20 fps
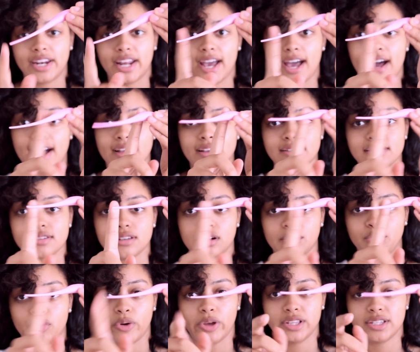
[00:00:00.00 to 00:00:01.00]
then it has
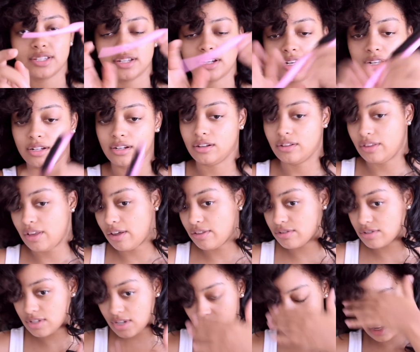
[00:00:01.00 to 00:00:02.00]
a pointed end on the
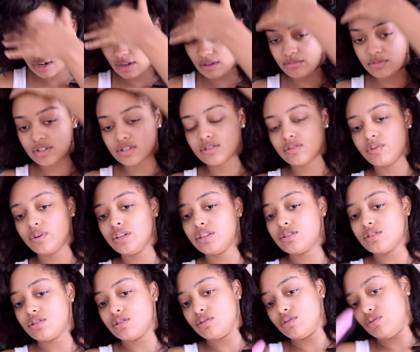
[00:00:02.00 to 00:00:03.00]
other side. I'm just
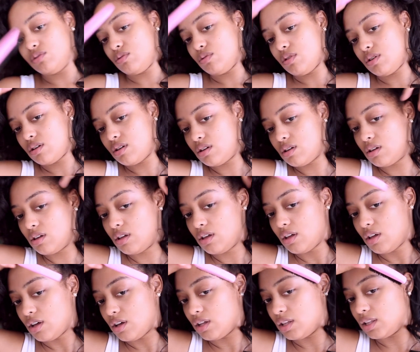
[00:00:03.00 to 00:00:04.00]
going to
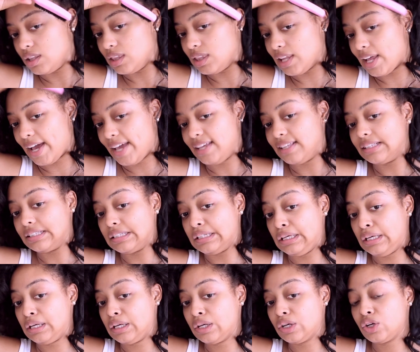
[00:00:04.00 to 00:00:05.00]

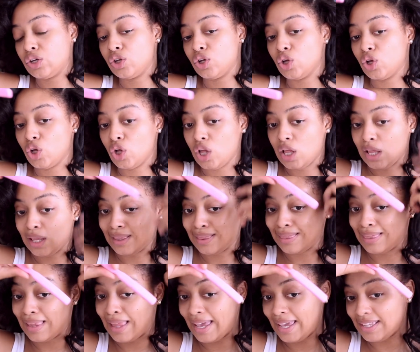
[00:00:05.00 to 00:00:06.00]
lightly,
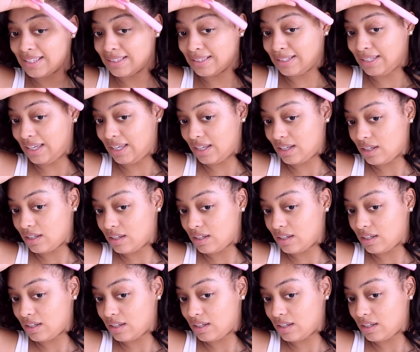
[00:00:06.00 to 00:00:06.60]
lightly